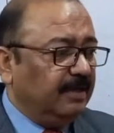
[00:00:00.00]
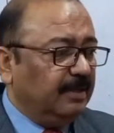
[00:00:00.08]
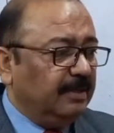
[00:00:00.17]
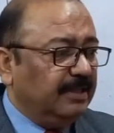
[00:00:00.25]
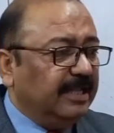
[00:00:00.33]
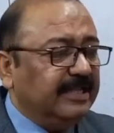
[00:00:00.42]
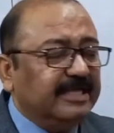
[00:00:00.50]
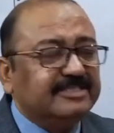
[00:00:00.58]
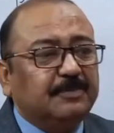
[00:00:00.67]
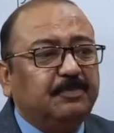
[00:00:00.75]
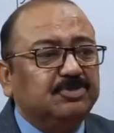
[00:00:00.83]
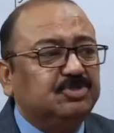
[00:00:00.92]
Let's
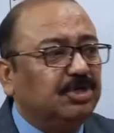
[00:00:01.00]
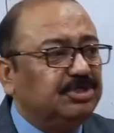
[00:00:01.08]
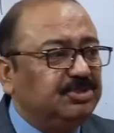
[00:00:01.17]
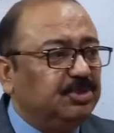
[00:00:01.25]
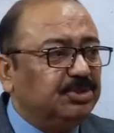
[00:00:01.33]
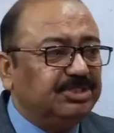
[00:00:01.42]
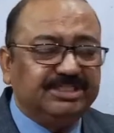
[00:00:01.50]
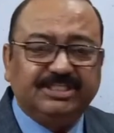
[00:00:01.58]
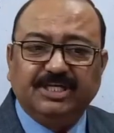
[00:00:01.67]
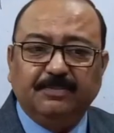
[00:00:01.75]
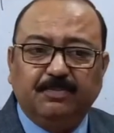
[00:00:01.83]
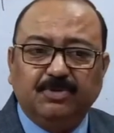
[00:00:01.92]
suppose you're teaching
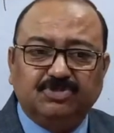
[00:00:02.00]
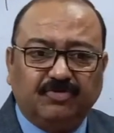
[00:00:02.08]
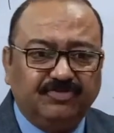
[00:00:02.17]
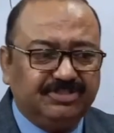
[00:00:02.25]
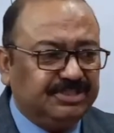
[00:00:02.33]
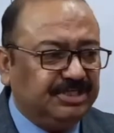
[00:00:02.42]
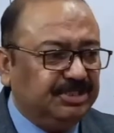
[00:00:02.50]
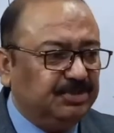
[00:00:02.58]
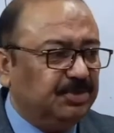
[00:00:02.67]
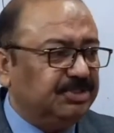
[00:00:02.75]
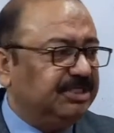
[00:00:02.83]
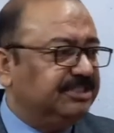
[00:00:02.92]
a post office scene, you
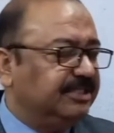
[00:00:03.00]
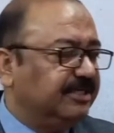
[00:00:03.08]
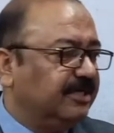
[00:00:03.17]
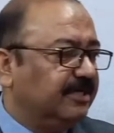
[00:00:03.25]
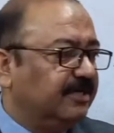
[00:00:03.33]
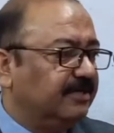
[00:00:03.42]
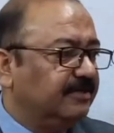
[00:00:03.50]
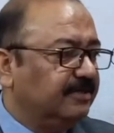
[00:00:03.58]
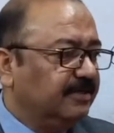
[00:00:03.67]
are teaching a